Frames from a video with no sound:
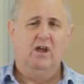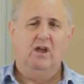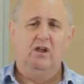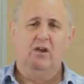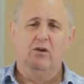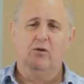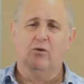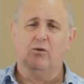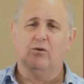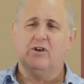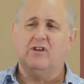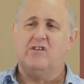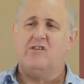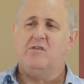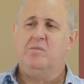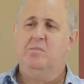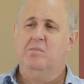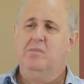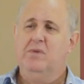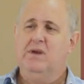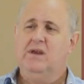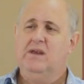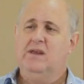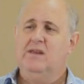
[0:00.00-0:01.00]
Lord, it's
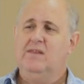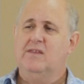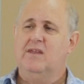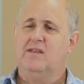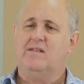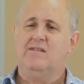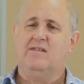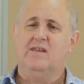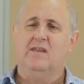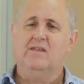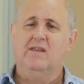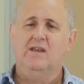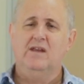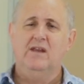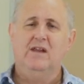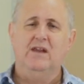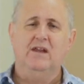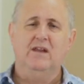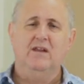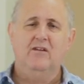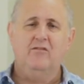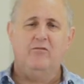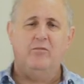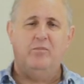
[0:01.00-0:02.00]
me that's in the
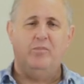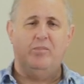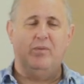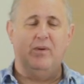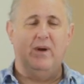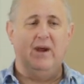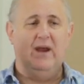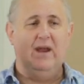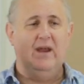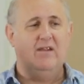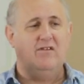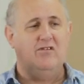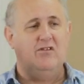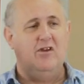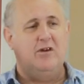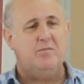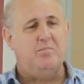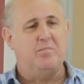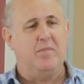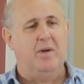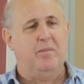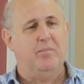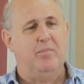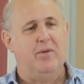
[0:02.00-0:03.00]
need of prayer. It's
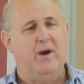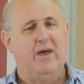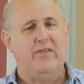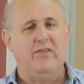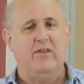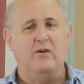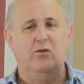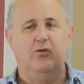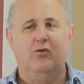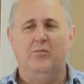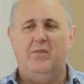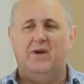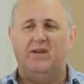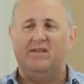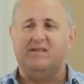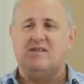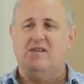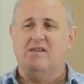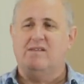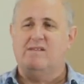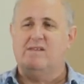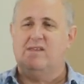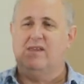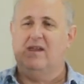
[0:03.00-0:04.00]
not my brother or my
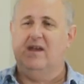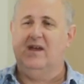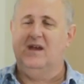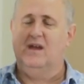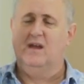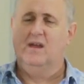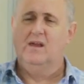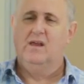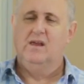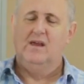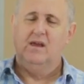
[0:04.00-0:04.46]
sister.